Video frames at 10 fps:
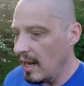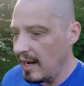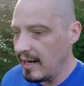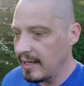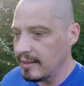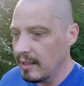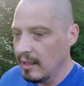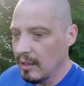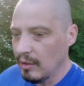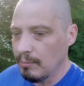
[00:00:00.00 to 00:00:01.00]
And
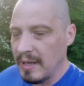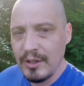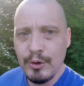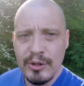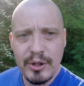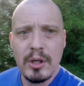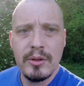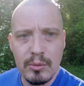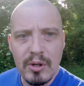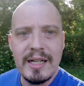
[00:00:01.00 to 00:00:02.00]
make sure you're on
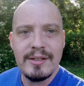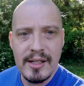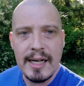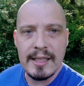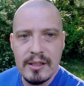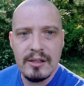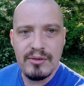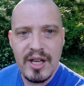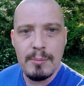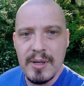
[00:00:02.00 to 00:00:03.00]
the right side
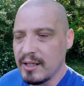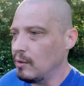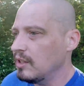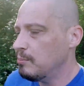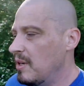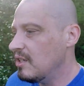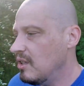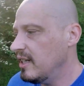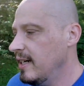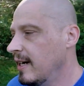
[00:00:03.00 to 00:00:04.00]
of that battle,
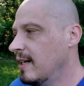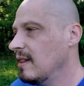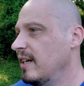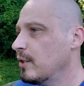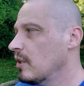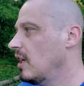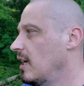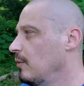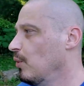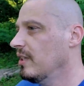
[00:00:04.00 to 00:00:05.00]
especially later
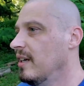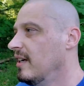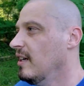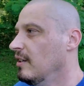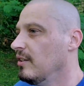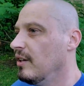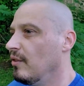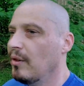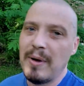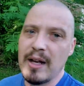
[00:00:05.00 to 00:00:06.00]
on when, you know,
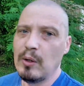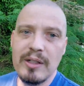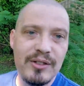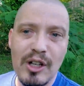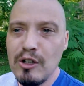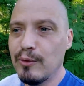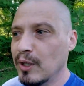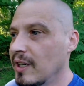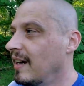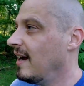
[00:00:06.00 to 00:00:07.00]
the battle is
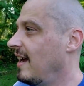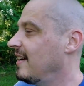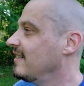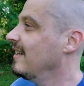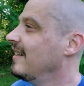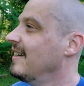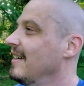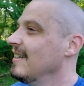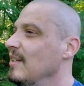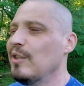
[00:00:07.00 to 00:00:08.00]
over and
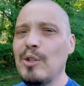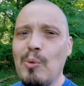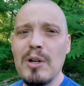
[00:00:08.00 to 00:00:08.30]
you